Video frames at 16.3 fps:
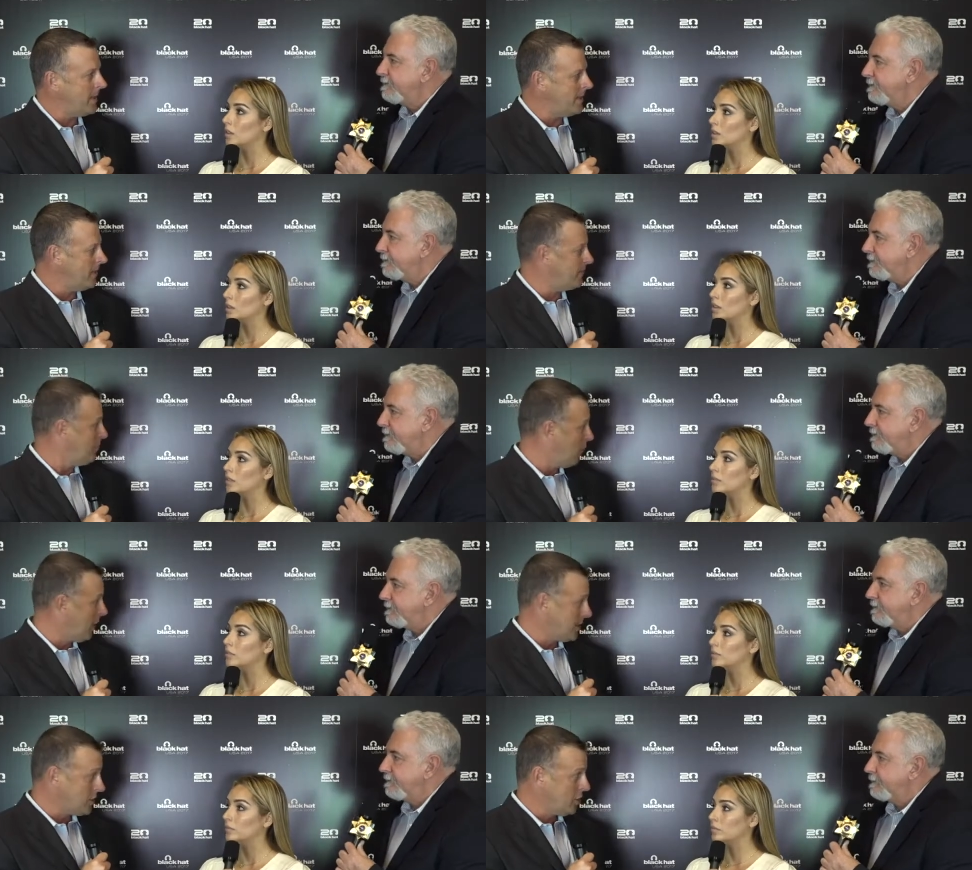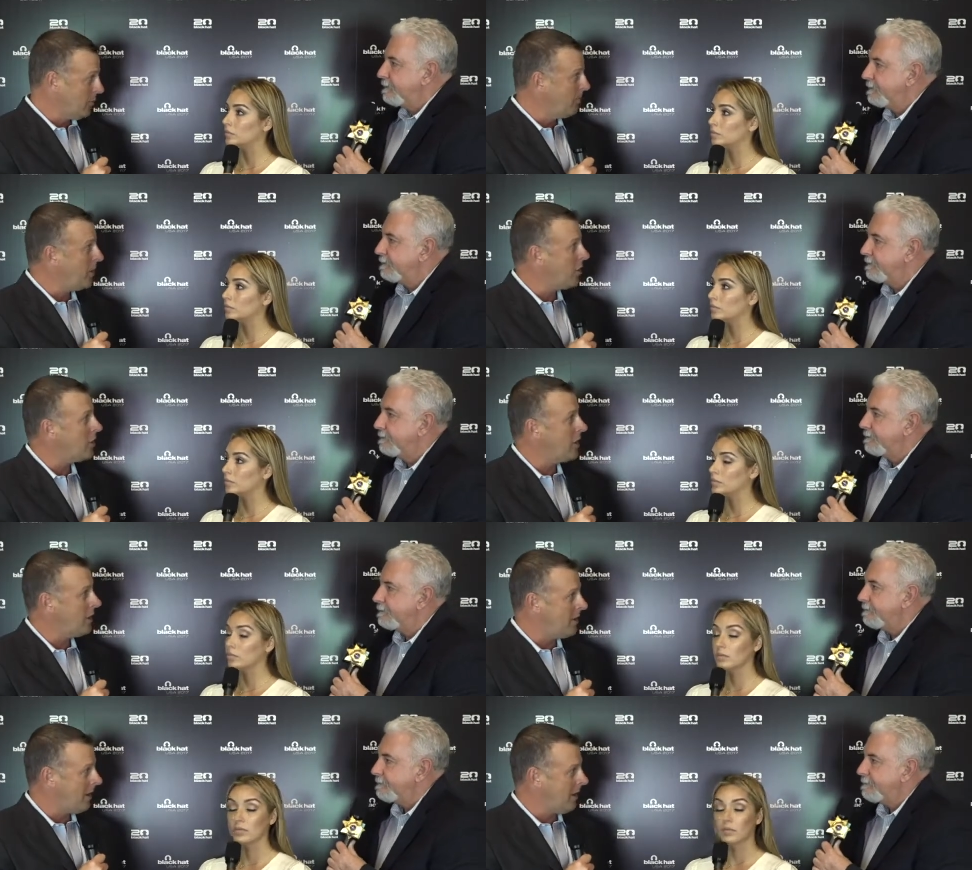Speaker 1: what, 2
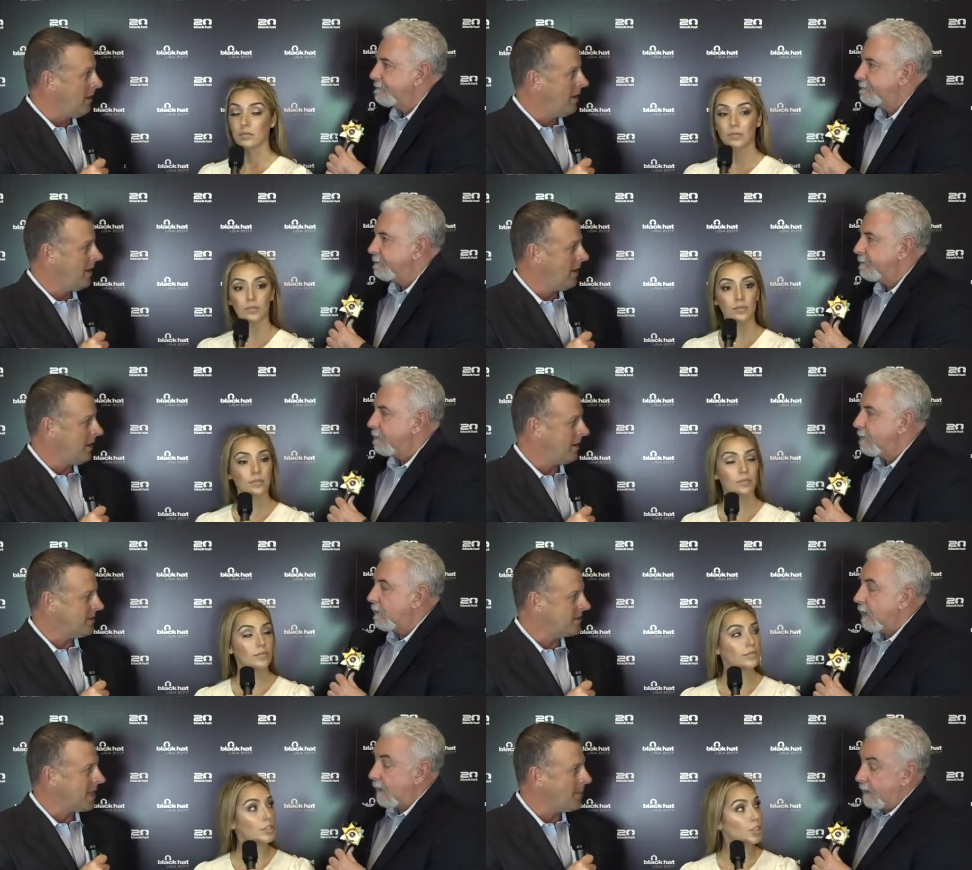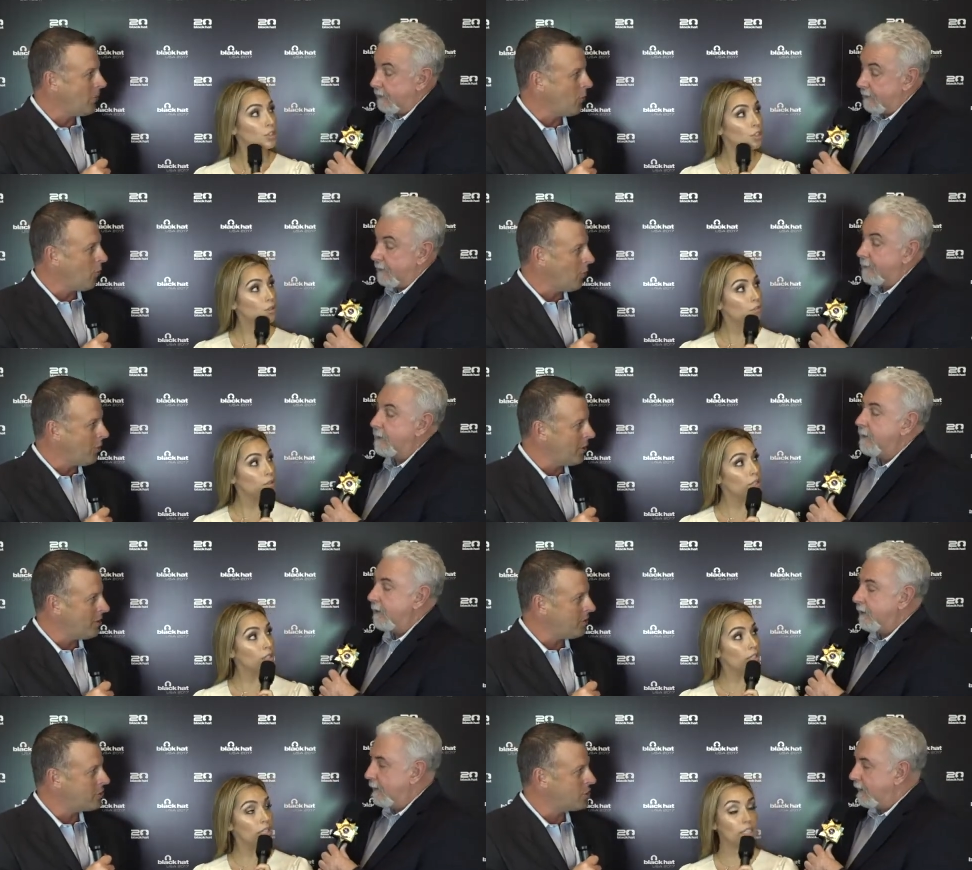million uh, cyber warriors
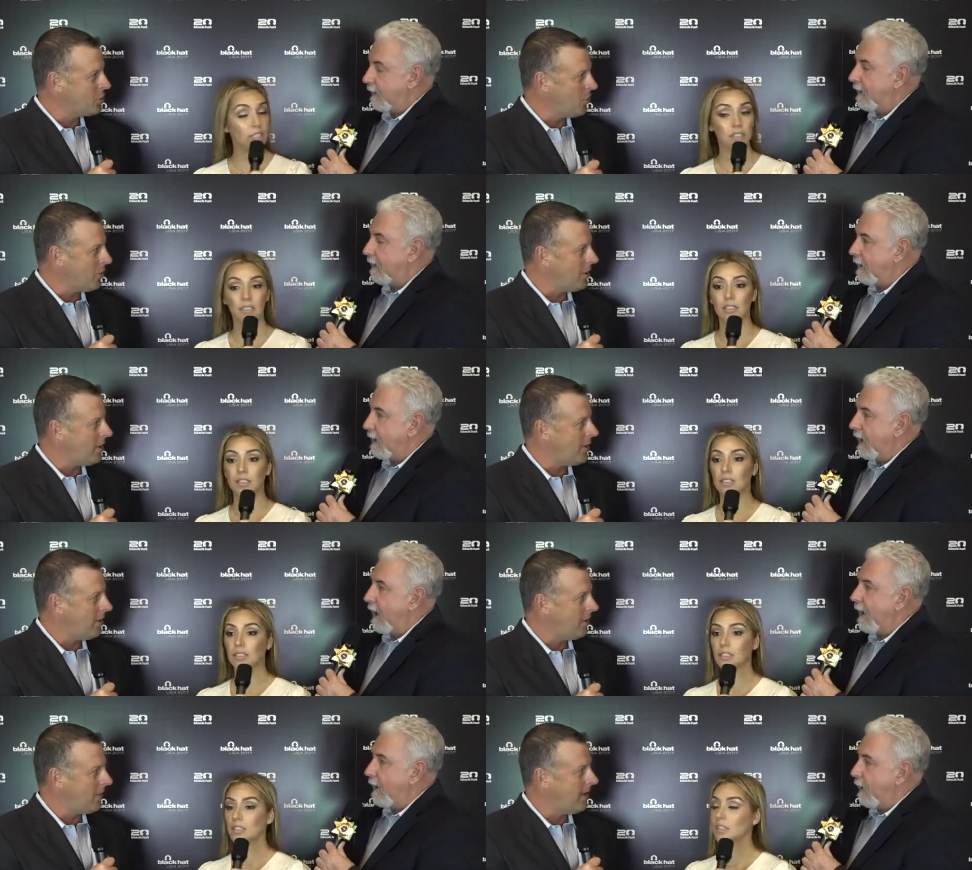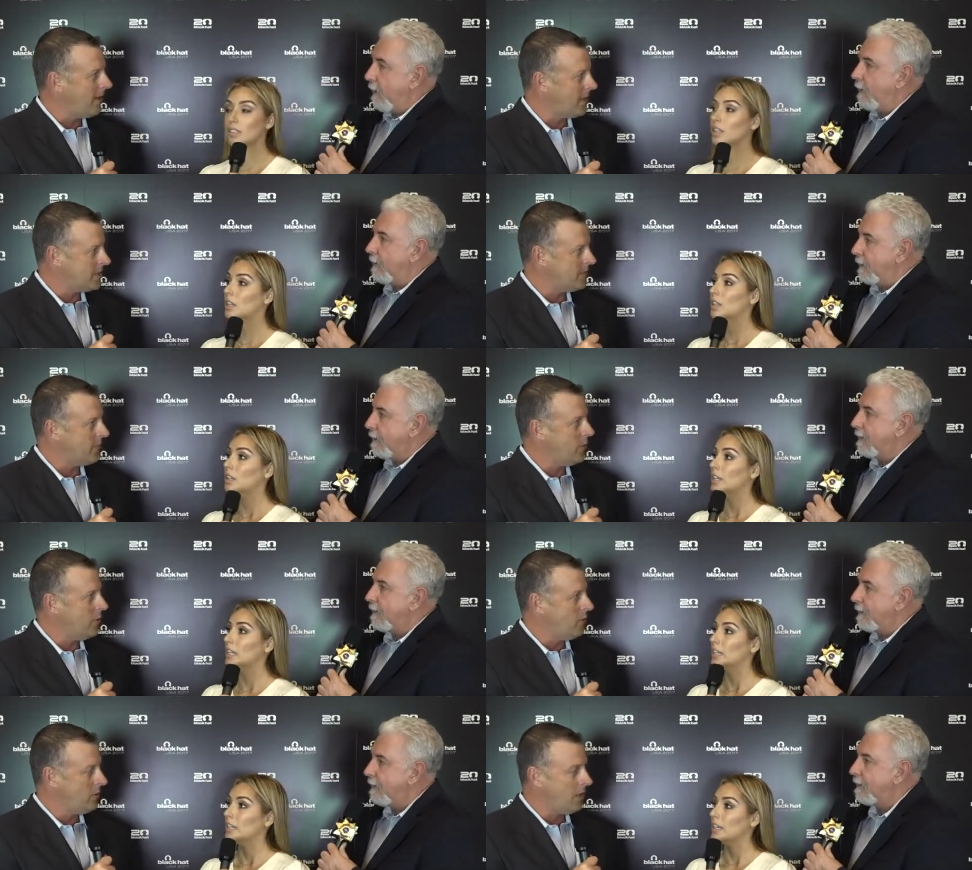million. short here in the next few
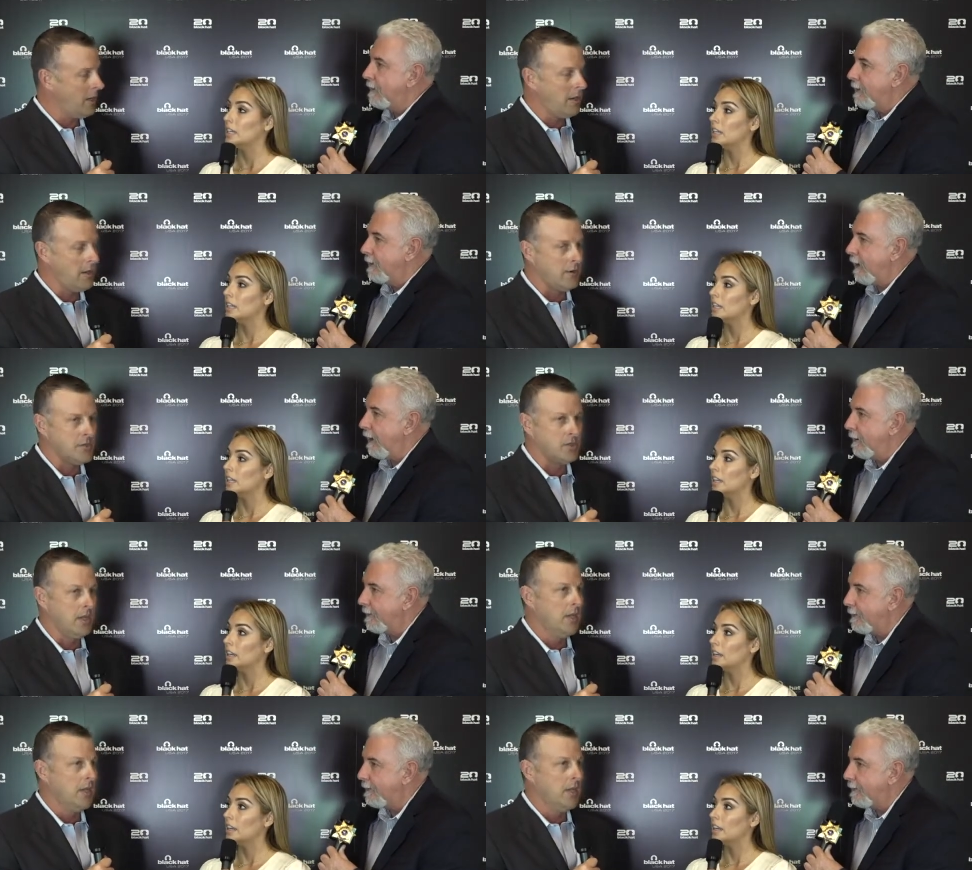years. Yeah.